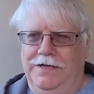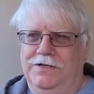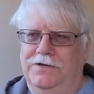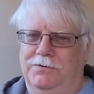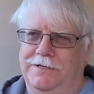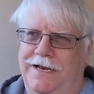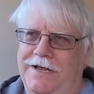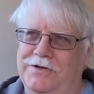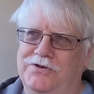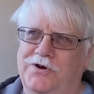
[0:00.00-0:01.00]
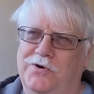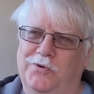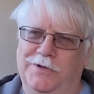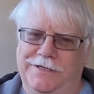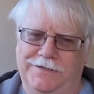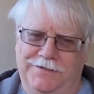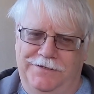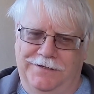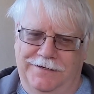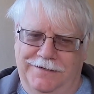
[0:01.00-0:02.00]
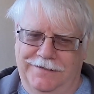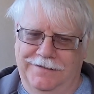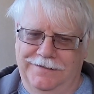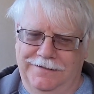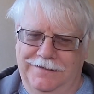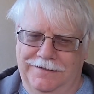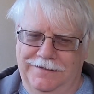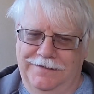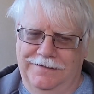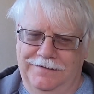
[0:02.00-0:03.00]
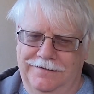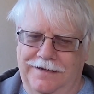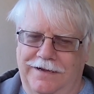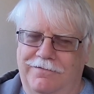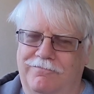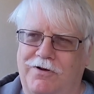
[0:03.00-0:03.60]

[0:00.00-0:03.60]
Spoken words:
So today's show is, I